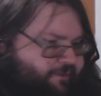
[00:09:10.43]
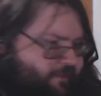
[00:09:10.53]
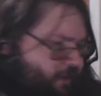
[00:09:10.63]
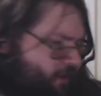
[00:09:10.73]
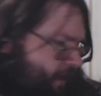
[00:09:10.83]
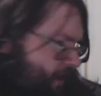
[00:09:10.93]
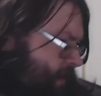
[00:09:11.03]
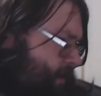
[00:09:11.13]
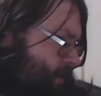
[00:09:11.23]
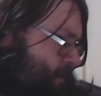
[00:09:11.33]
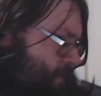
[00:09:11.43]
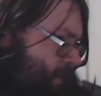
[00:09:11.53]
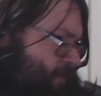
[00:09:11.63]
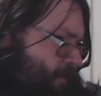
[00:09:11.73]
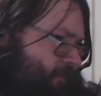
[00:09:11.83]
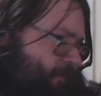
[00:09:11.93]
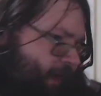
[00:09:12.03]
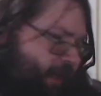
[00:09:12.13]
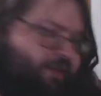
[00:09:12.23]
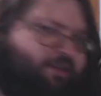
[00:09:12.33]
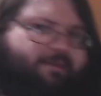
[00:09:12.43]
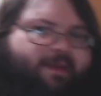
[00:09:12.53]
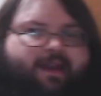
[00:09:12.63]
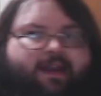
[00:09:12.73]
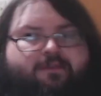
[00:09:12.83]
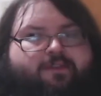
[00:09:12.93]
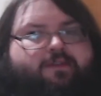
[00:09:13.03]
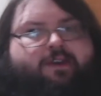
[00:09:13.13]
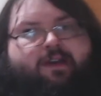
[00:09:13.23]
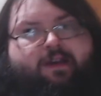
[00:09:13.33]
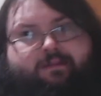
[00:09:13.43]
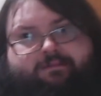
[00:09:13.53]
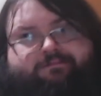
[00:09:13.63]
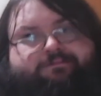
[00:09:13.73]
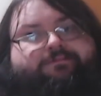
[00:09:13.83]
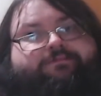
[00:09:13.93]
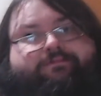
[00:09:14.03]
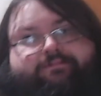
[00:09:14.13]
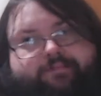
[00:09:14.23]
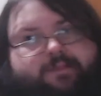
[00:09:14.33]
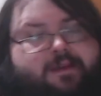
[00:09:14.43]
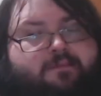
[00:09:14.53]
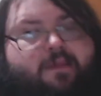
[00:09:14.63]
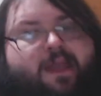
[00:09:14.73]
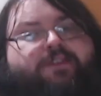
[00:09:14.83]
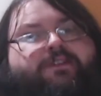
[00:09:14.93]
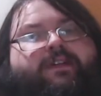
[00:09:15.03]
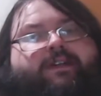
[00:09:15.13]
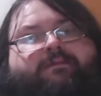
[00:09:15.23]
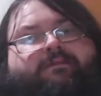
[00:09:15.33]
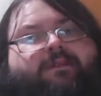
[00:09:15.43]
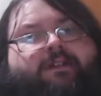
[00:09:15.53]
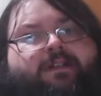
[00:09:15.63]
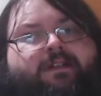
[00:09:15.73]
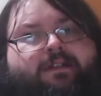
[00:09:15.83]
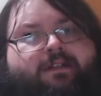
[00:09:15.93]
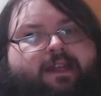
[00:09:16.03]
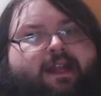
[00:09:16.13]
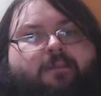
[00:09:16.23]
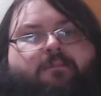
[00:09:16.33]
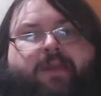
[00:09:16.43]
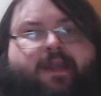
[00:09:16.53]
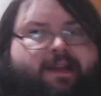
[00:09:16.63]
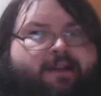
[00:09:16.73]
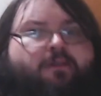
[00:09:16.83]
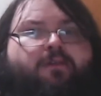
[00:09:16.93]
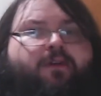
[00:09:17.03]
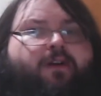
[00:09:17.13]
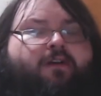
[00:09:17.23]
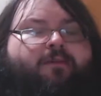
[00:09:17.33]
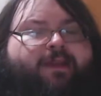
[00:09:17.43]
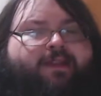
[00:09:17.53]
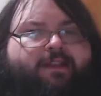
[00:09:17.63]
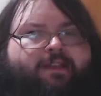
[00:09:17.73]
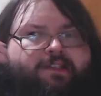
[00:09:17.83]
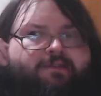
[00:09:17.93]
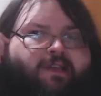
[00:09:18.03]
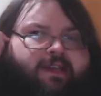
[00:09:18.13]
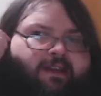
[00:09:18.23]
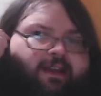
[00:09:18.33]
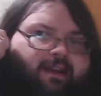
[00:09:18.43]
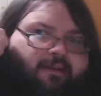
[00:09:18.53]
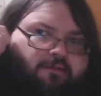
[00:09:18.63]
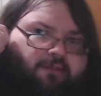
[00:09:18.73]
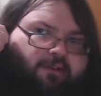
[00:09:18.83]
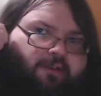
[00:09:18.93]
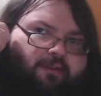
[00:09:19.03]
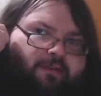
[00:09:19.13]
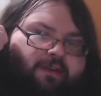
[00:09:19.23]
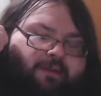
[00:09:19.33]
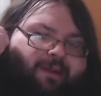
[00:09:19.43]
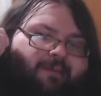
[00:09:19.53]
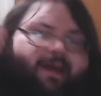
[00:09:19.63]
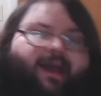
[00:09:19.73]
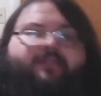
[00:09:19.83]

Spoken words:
So I think that's a good price point for an entry bag. Now if you've got metric, like a big horde army that you need like a really, really big bag